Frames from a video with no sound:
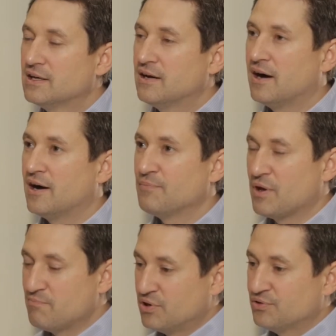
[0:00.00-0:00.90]

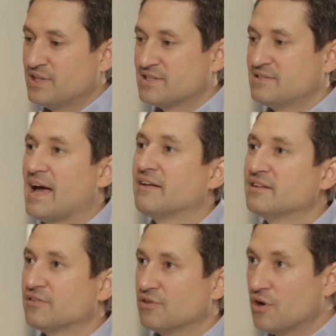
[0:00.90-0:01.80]
A building
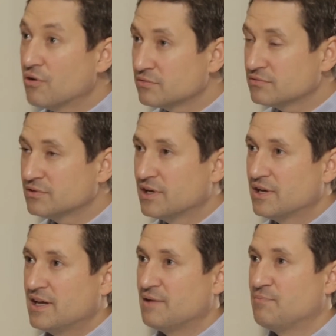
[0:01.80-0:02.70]
standing alone
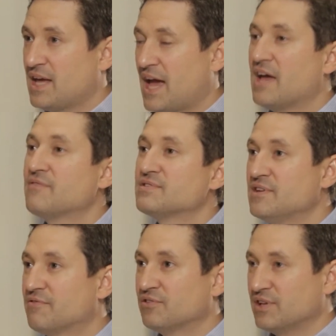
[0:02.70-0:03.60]
behaves
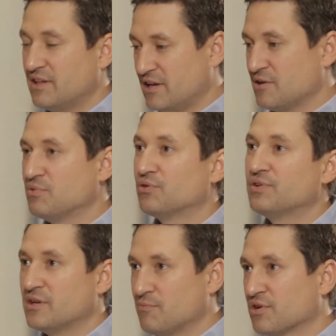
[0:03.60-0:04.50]
differently than a
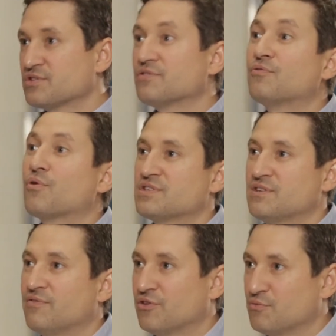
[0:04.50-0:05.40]
building amongst a
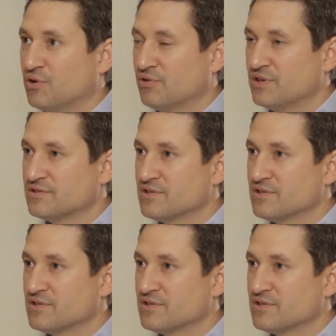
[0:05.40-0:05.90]
forest of other buildings.